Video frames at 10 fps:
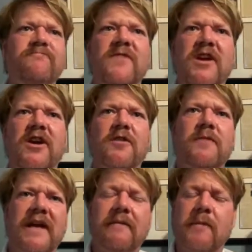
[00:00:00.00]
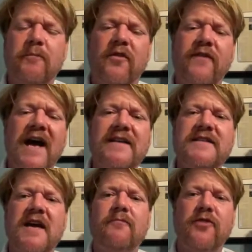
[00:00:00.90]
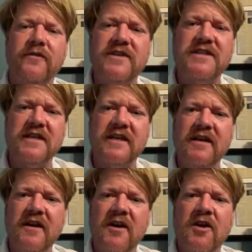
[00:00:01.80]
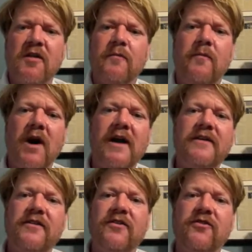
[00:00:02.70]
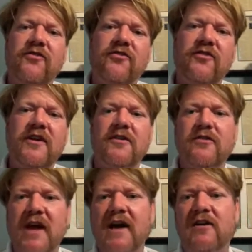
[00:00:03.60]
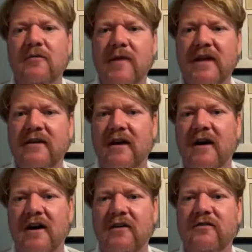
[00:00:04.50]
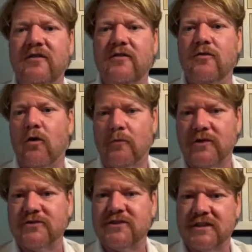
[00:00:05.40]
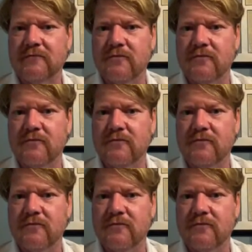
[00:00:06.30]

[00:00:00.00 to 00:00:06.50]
it provides that privacy, but still the element of normalcy.